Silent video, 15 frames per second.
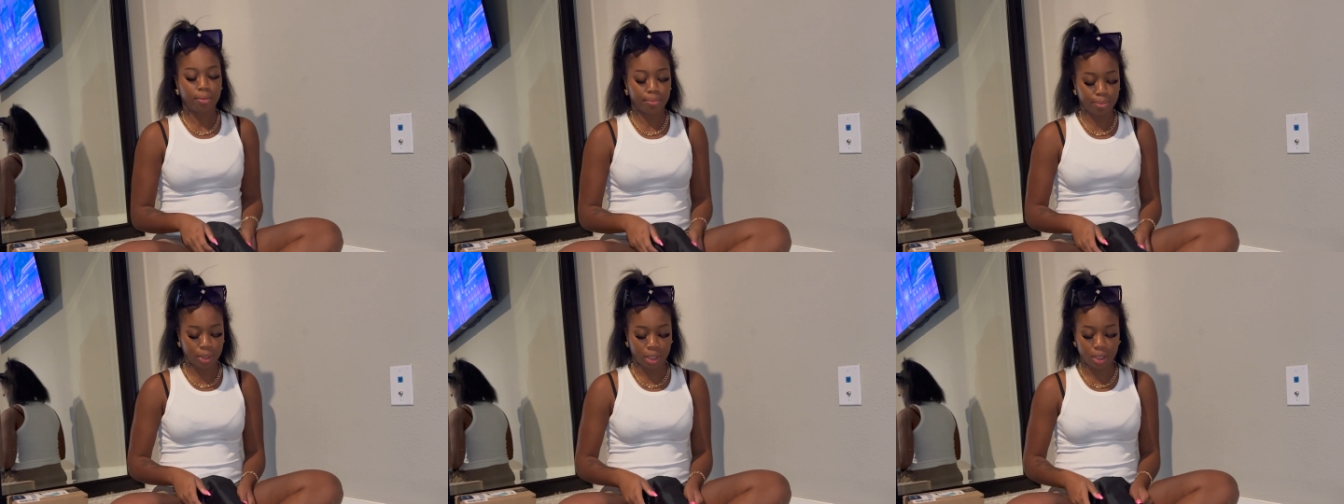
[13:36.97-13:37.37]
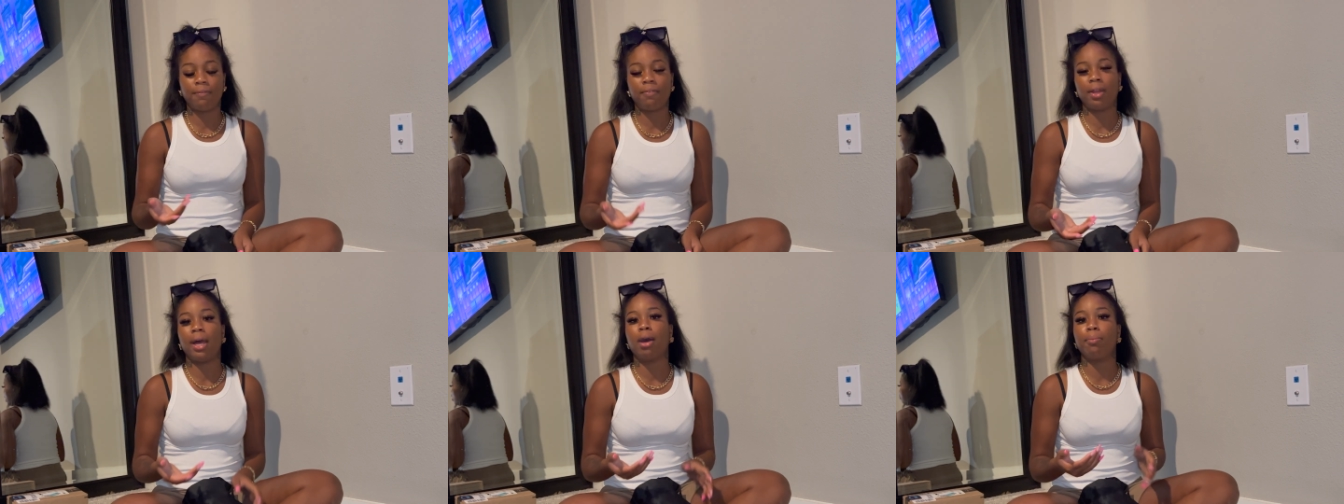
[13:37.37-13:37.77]
but
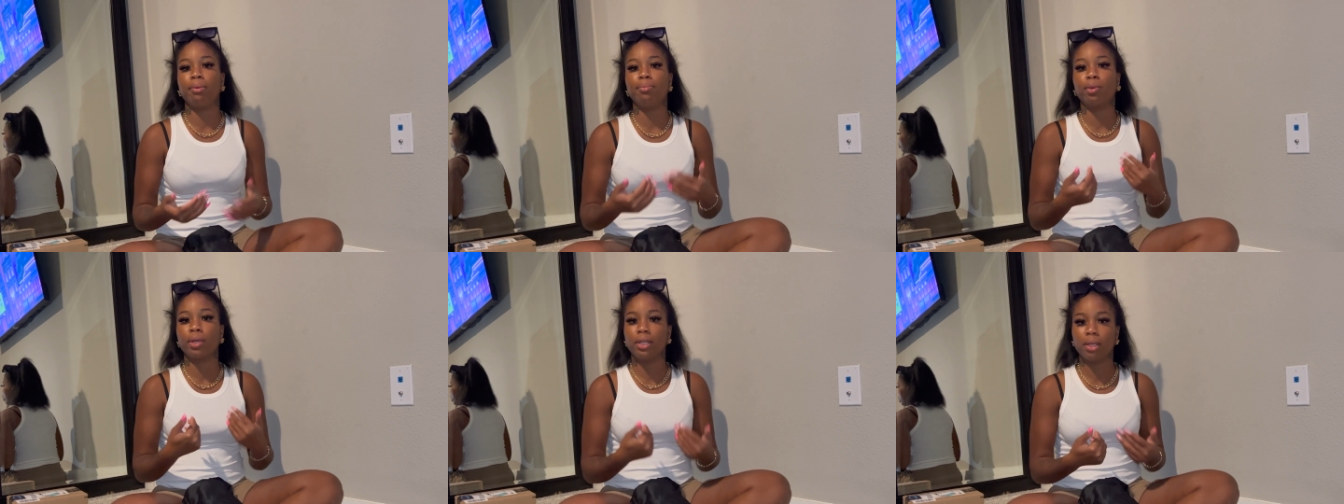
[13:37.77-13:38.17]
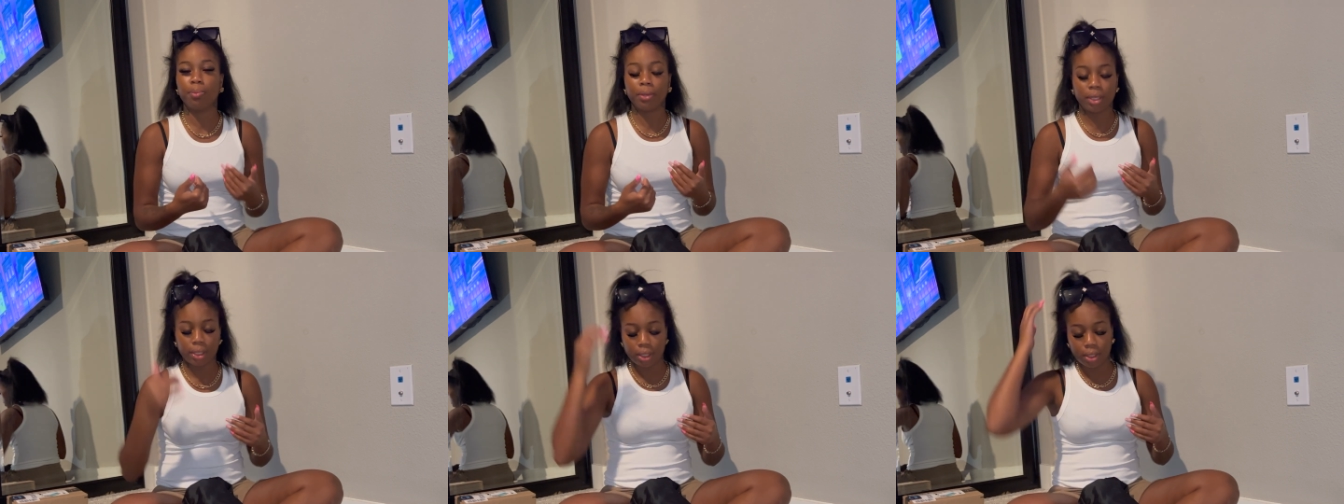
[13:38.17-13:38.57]
like I'll be more
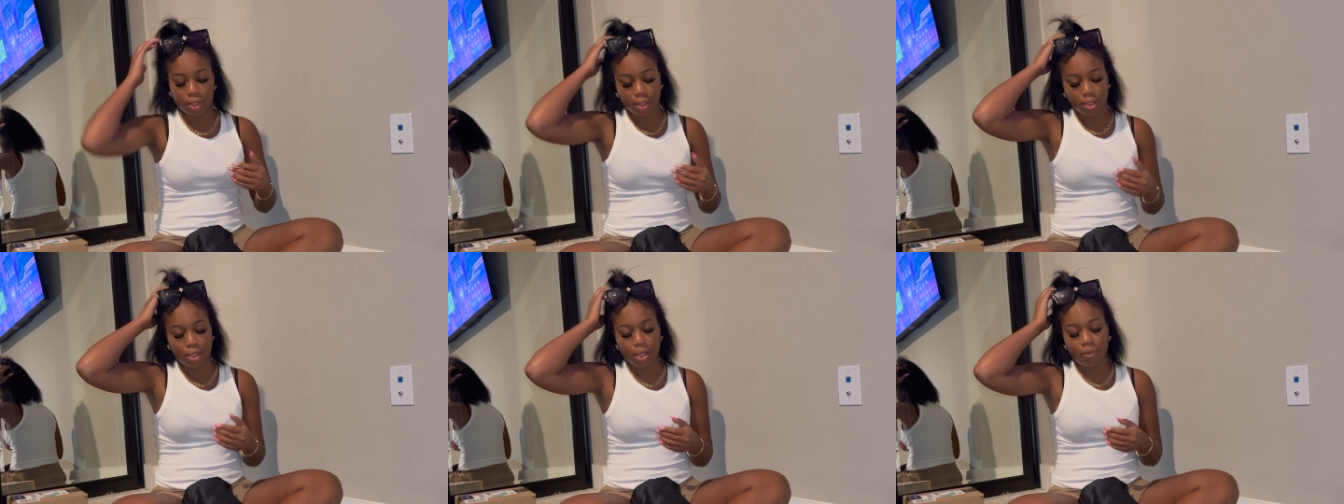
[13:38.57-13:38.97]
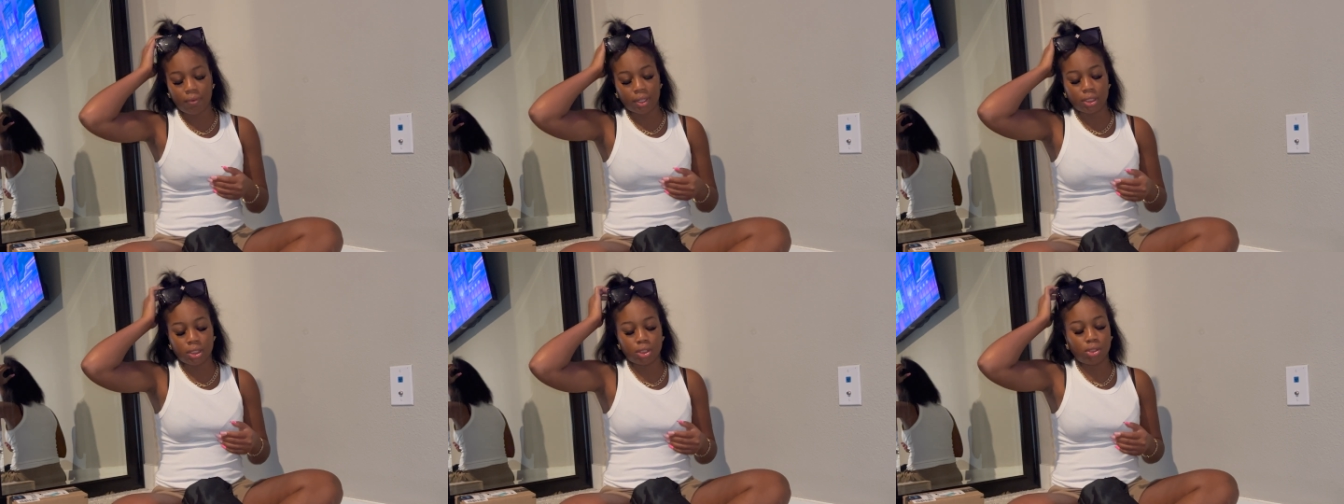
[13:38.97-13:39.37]
independent if
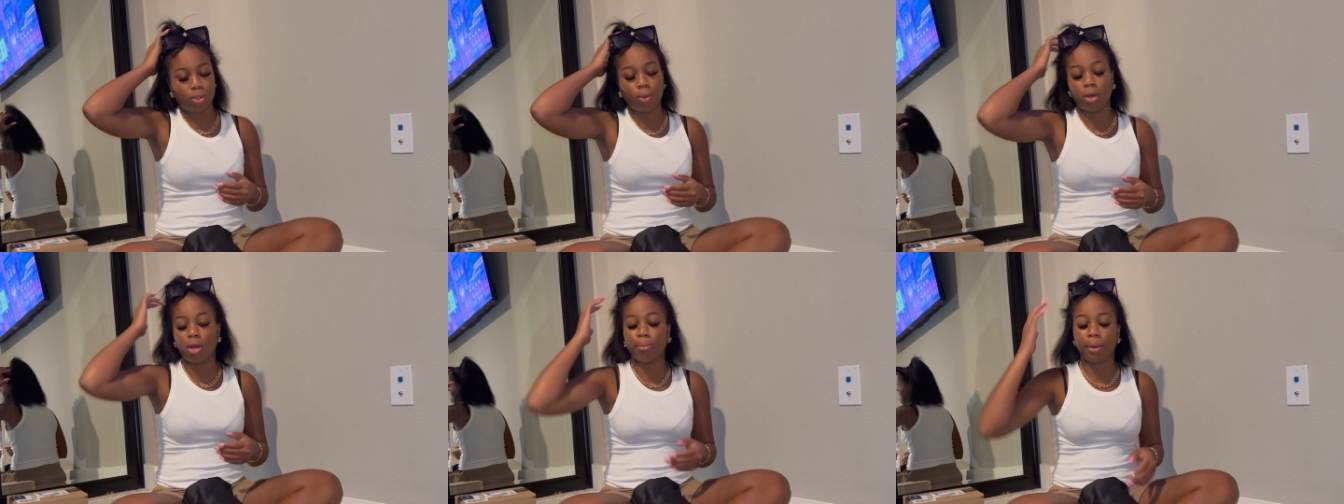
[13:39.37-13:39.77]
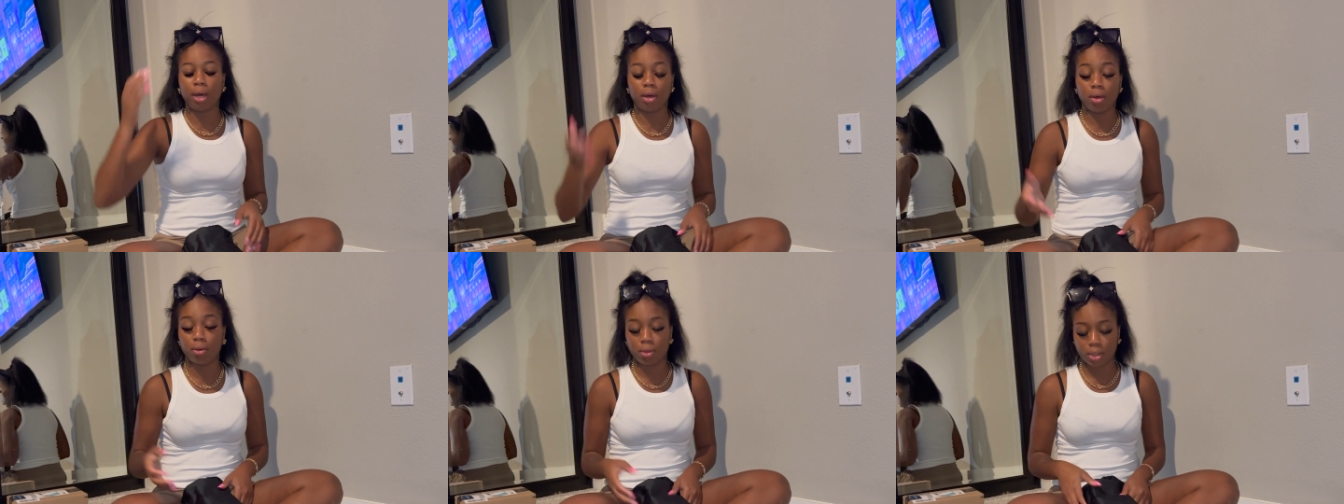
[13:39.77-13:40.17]
I just do it on my
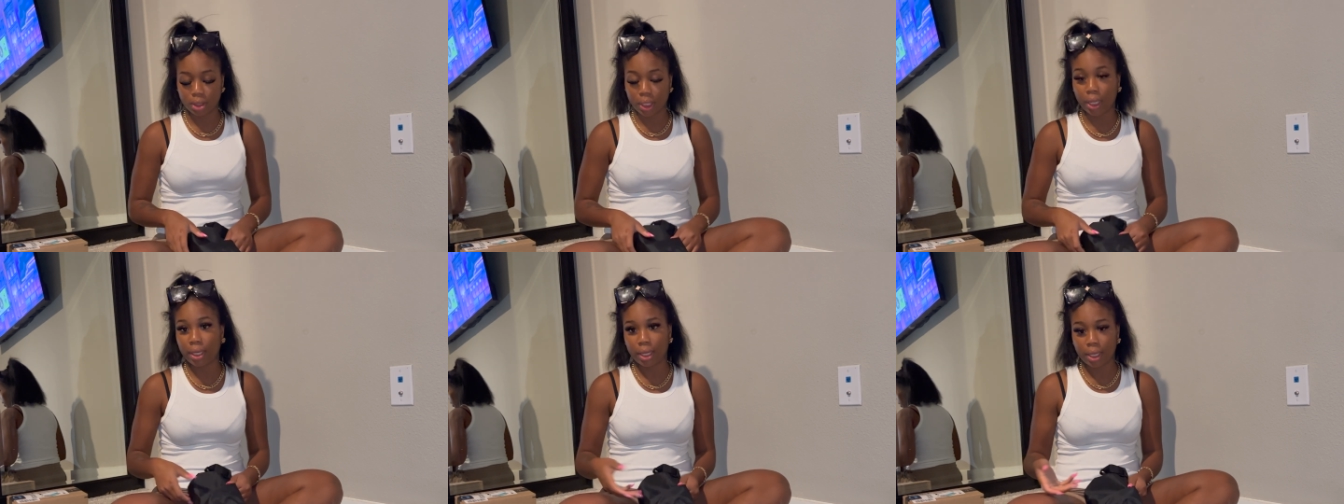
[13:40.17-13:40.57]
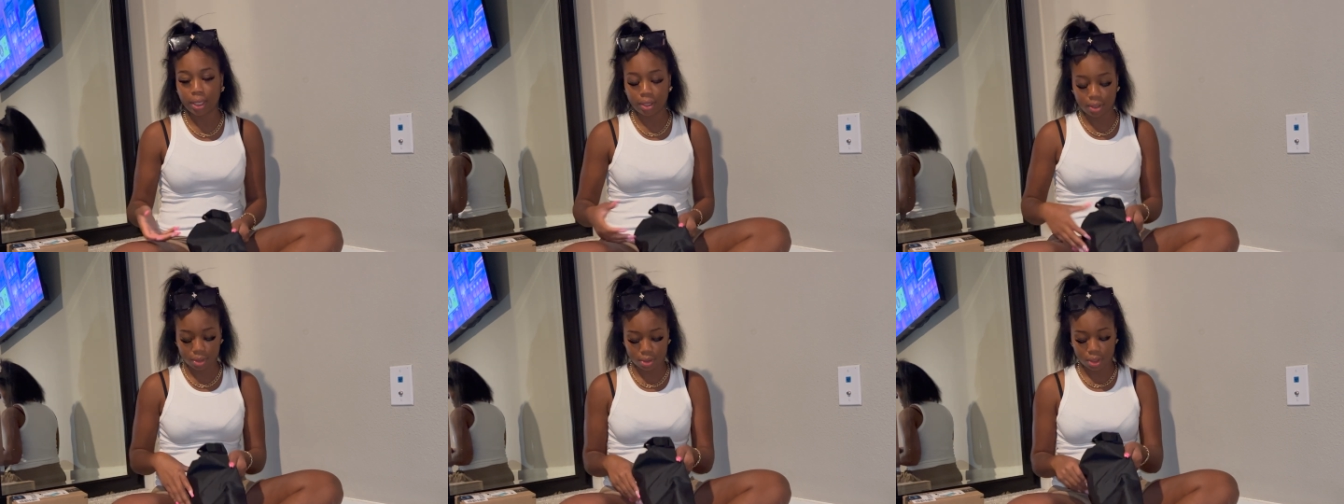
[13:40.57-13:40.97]
own because I can.
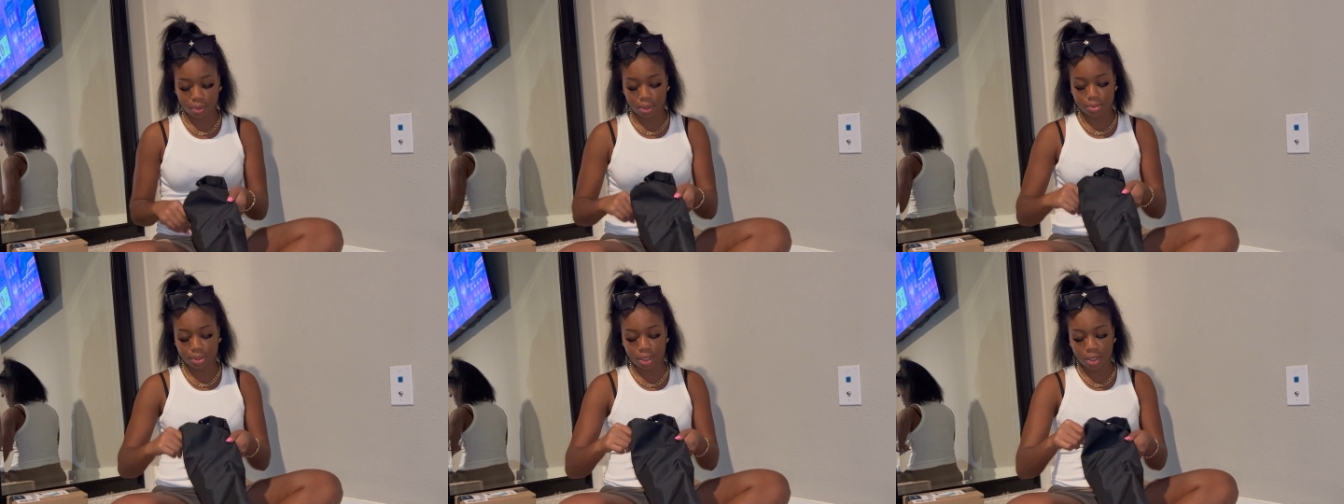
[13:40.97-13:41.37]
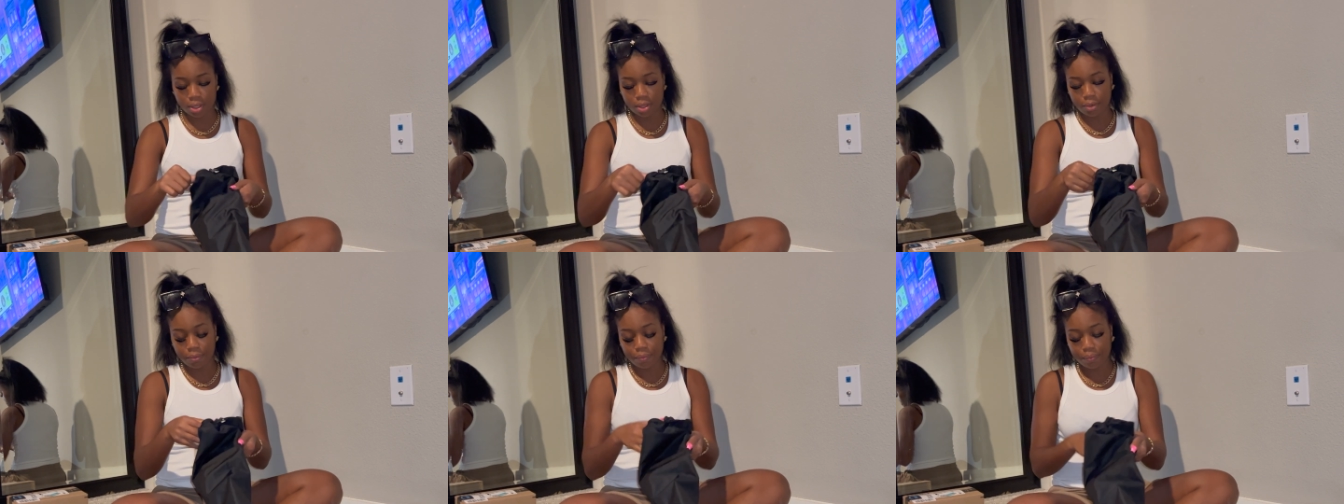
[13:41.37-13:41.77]
You know what I'm saying?